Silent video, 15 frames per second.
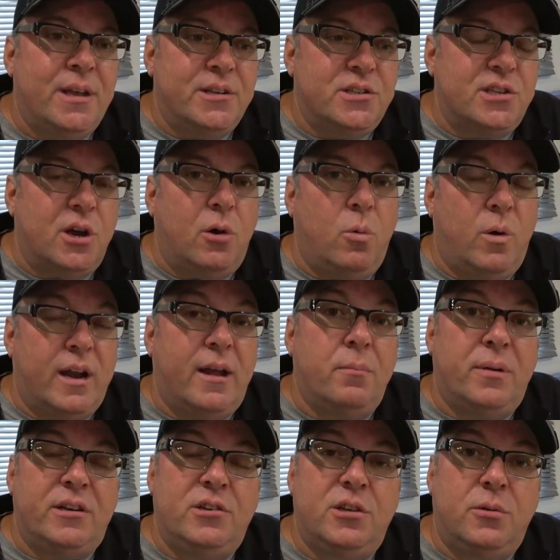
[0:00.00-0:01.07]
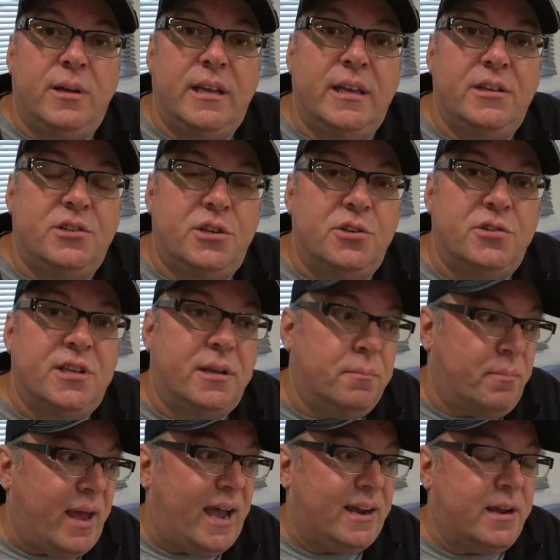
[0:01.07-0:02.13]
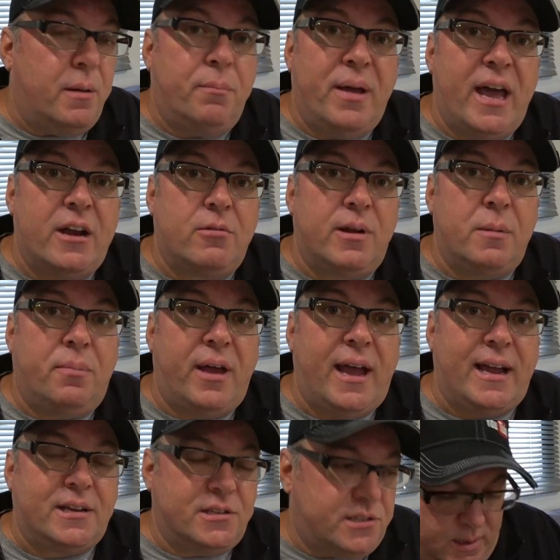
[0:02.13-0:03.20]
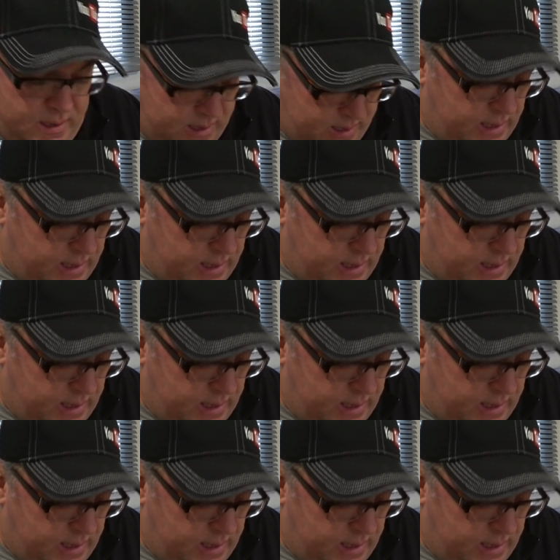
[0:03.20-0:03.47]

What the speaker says: So what I've been doing is using backup battery packs.